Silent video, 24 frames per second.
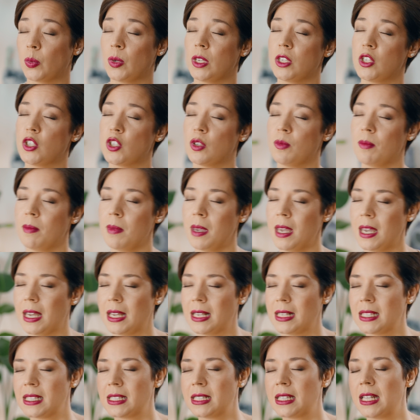which
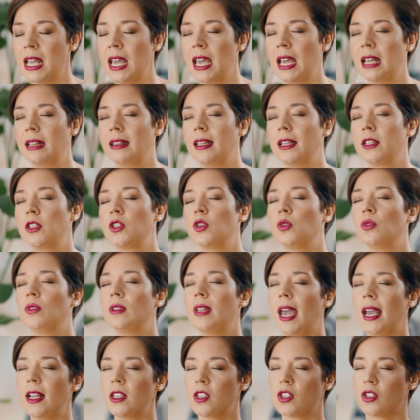means that you
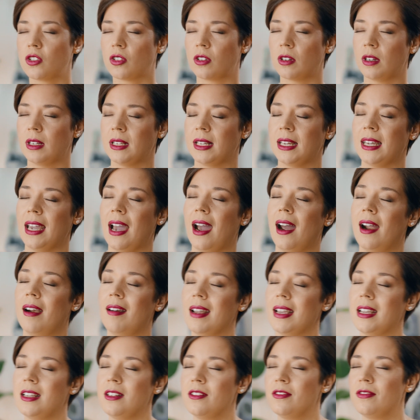naturally
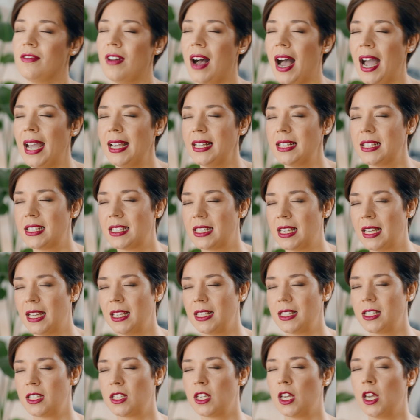are
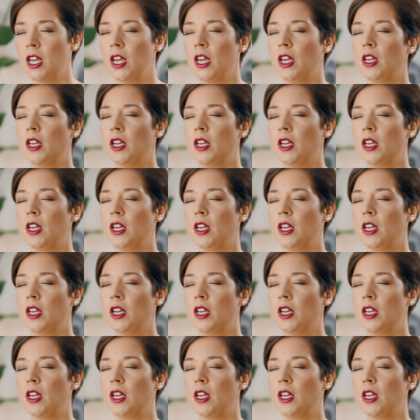invited